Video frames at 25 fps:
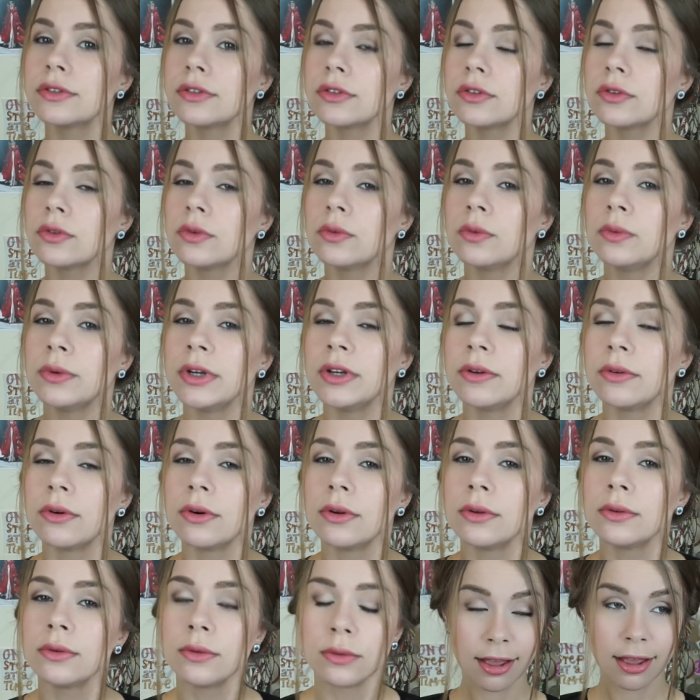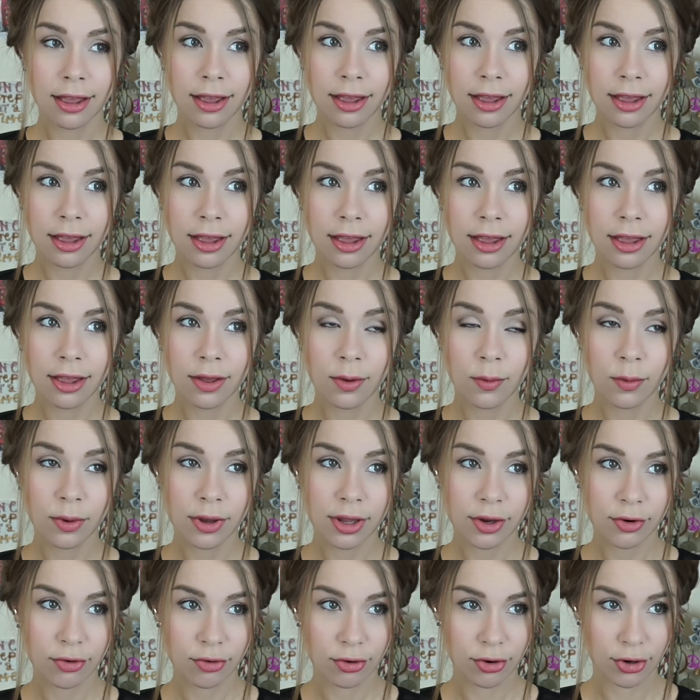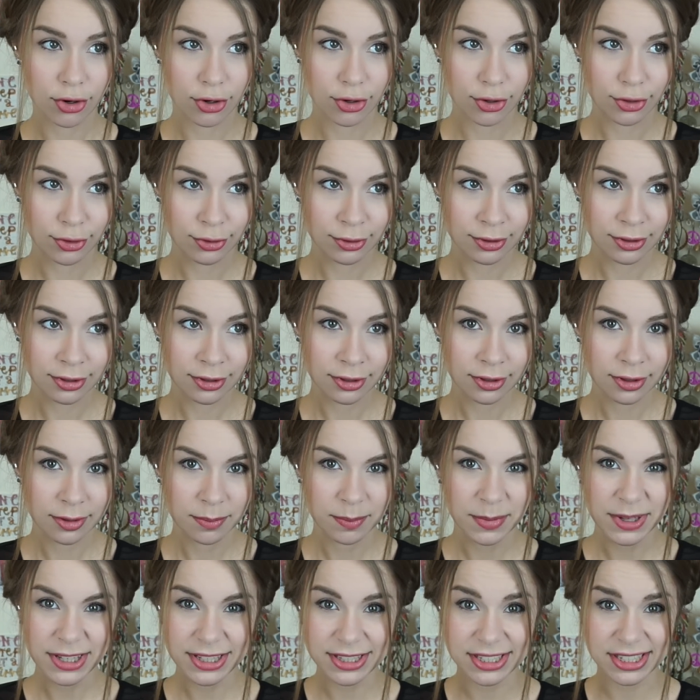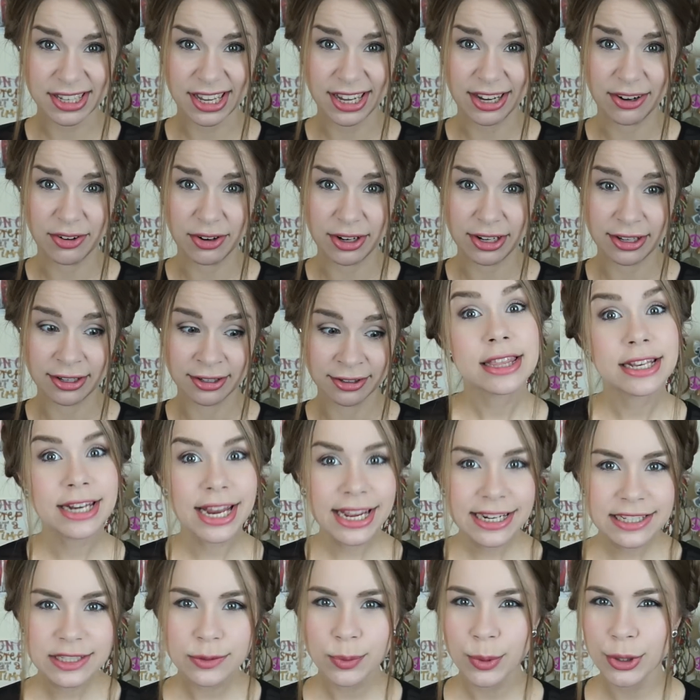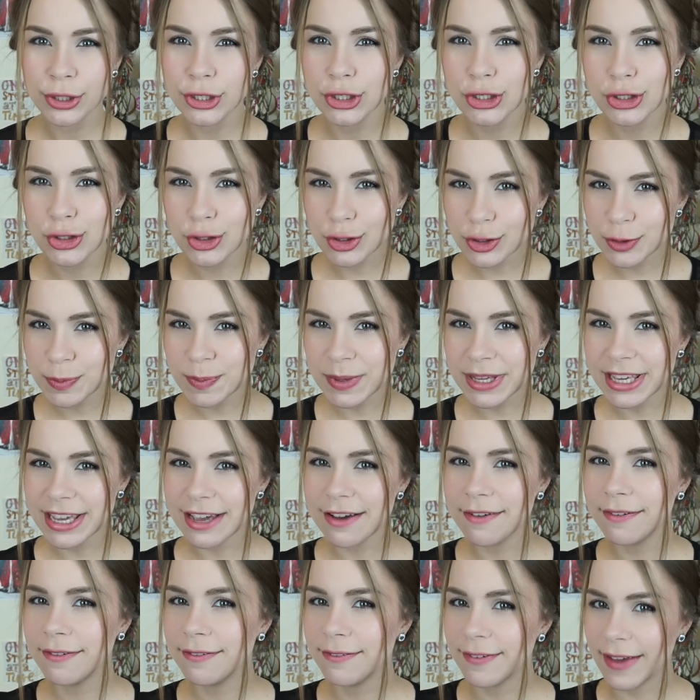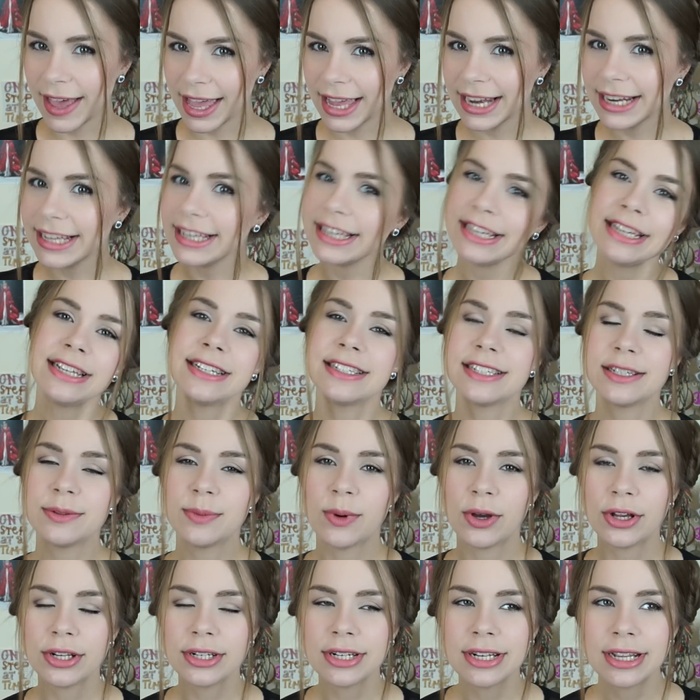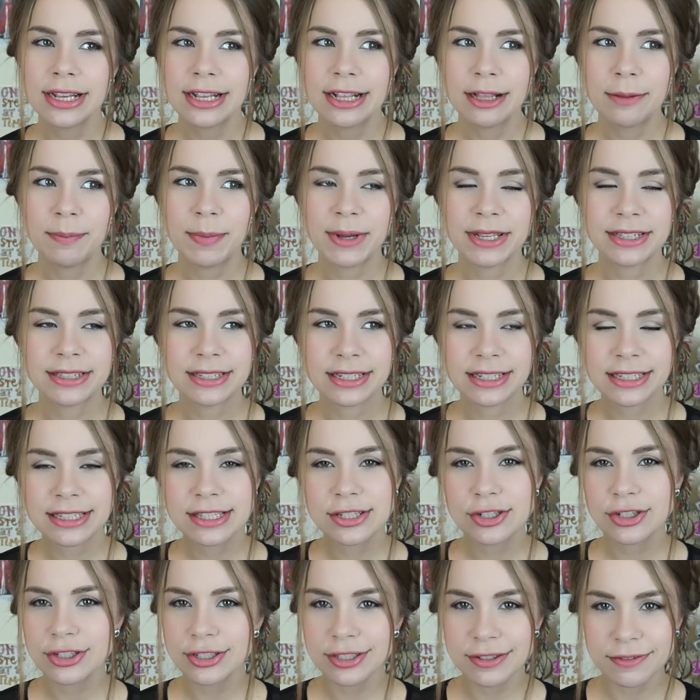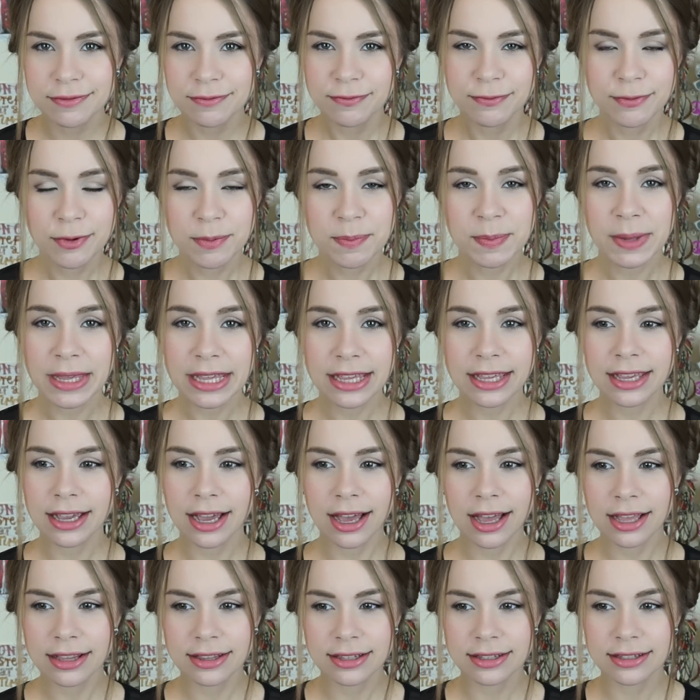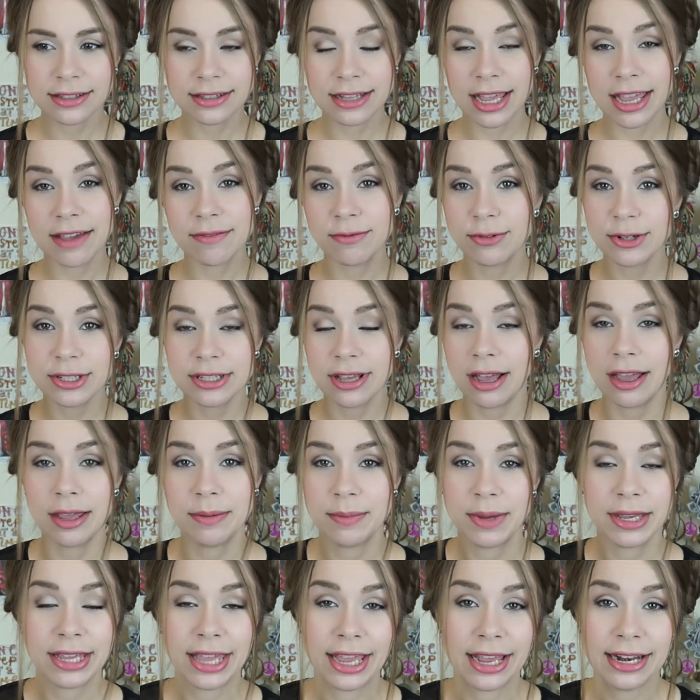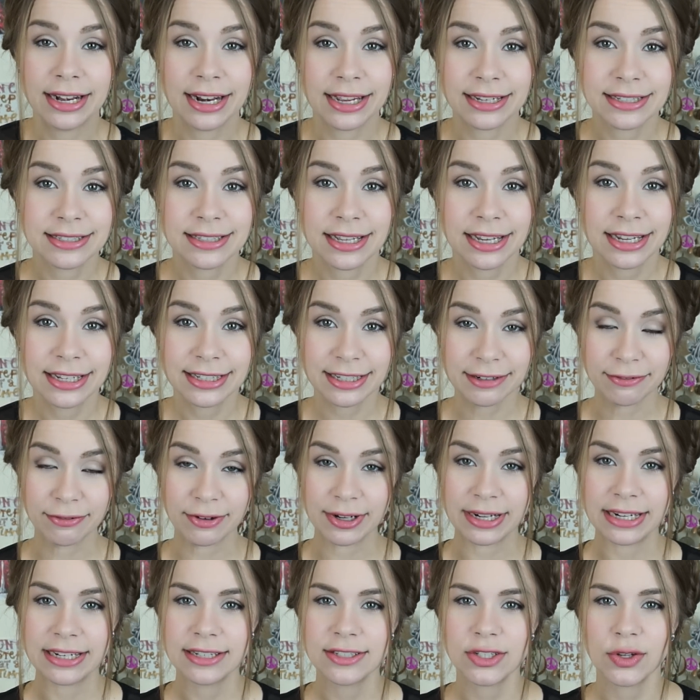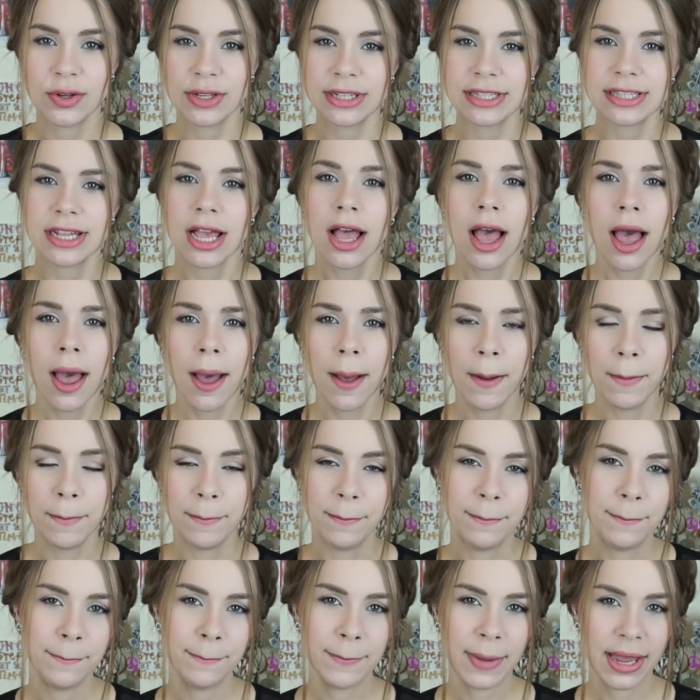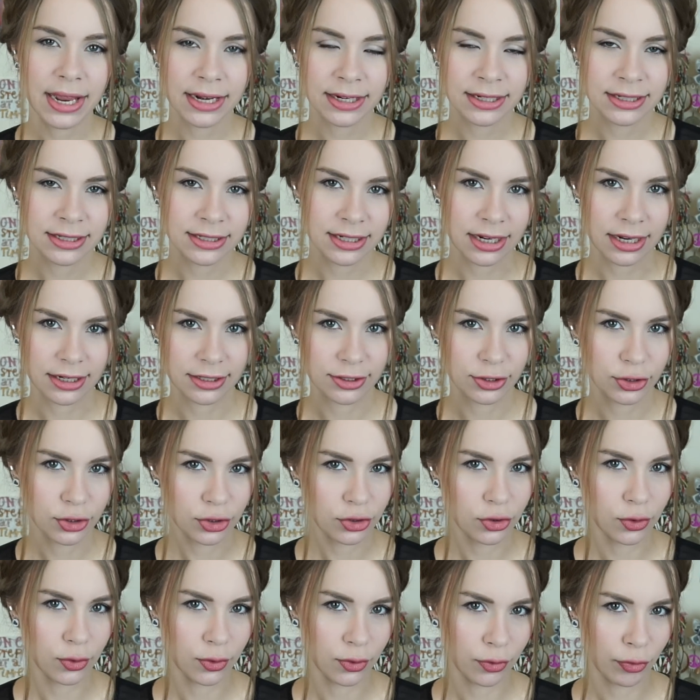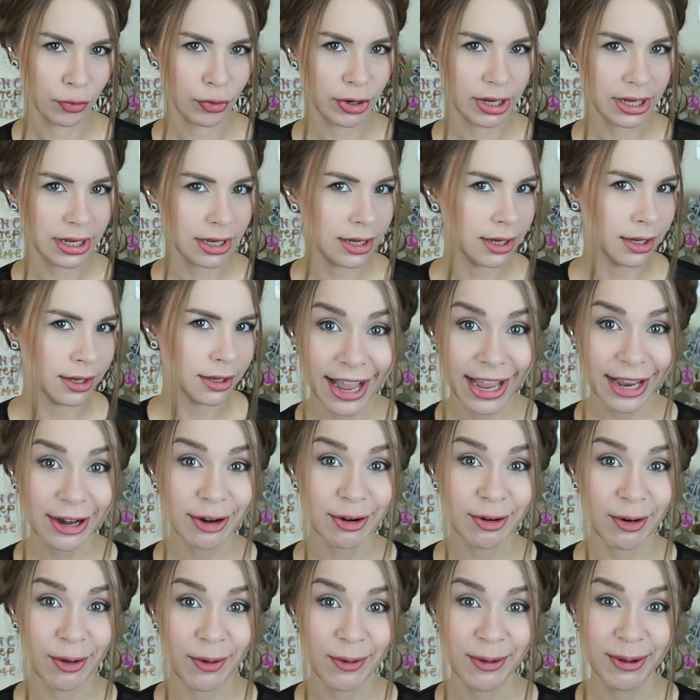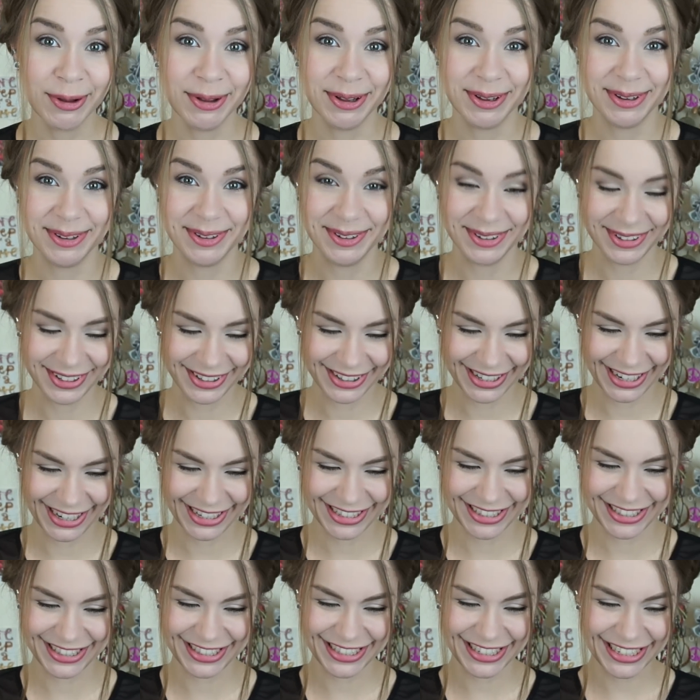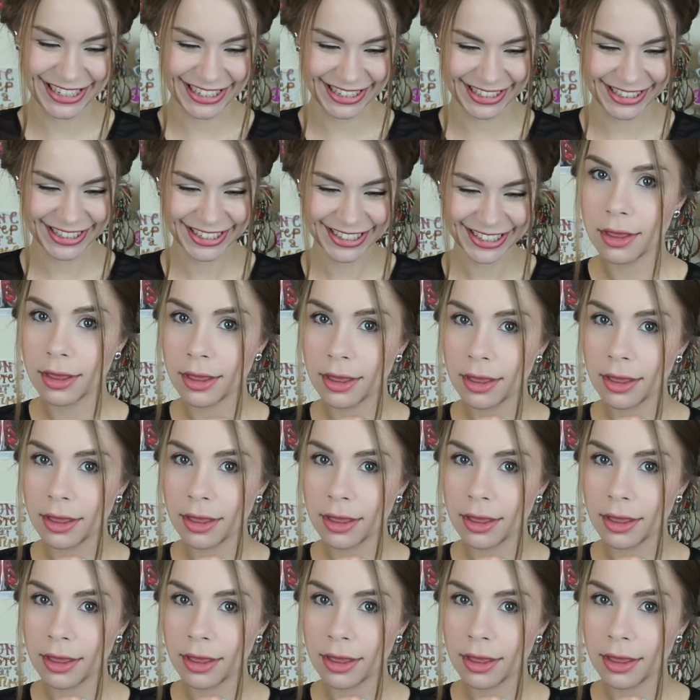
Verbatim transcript: Squirrel. Squirrel. Bit scary. The next word should be a fairly easy one, but it's just for me, every time again I say it differently, so it's mandatory. I don't know. Let's see.